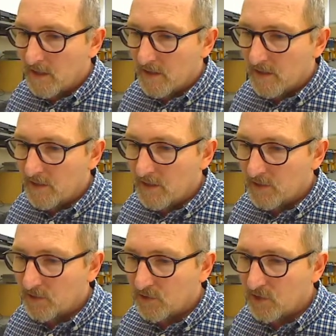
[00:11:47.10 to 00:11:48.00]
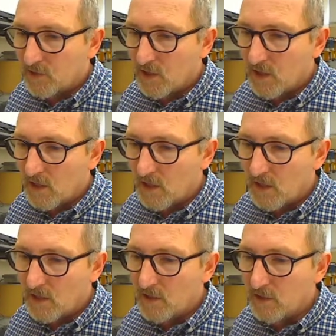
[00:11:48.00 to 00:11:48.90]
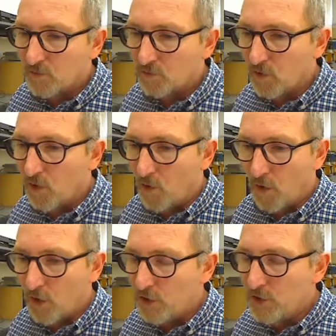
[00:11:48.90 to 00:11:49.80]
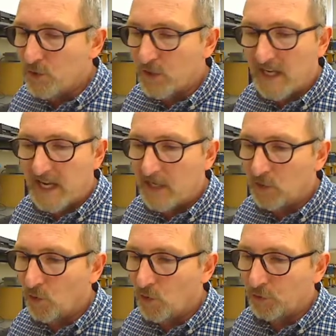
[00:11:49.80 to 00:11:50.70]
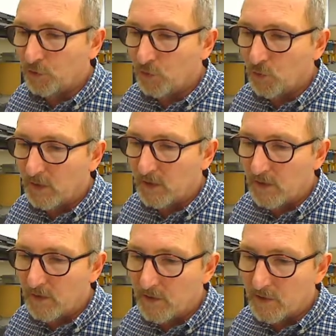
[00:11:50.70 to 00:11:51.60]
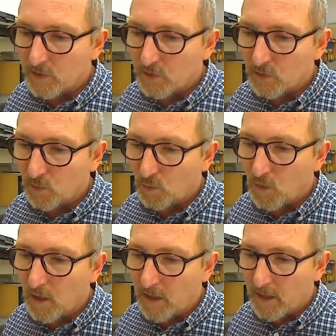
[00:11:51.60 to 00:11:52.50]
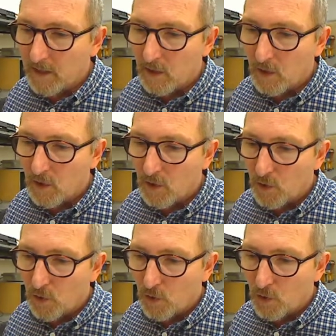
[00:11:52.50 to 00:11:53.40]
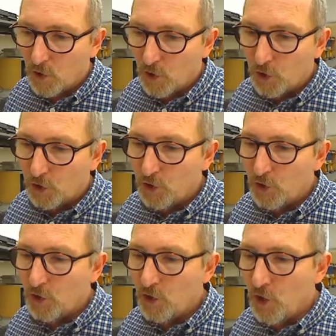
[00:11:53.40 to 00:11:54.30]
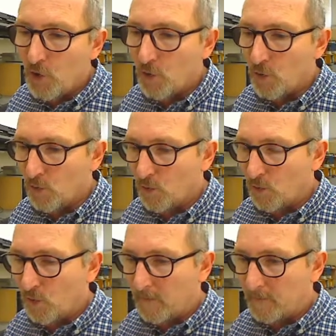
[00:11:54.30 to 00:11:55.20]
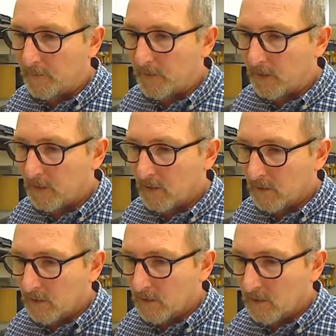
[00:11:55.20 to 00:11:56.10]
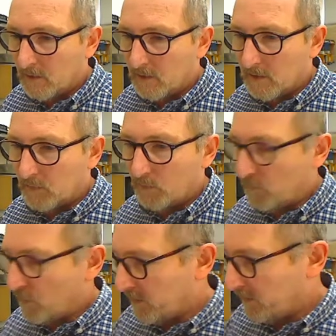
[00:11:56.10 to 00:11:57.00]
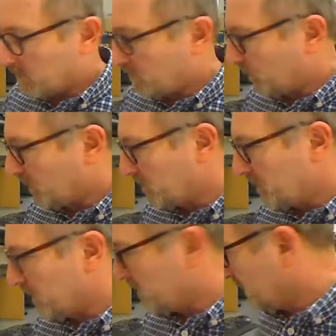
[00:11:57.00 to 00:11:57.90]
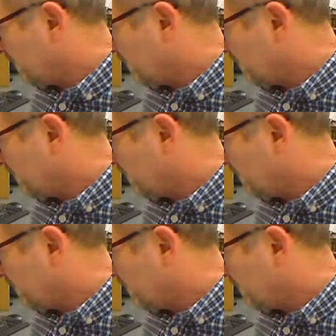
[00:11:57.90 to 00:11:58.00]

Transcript: This is wrong. You cannot do it this way. No. And we might even put a bit of a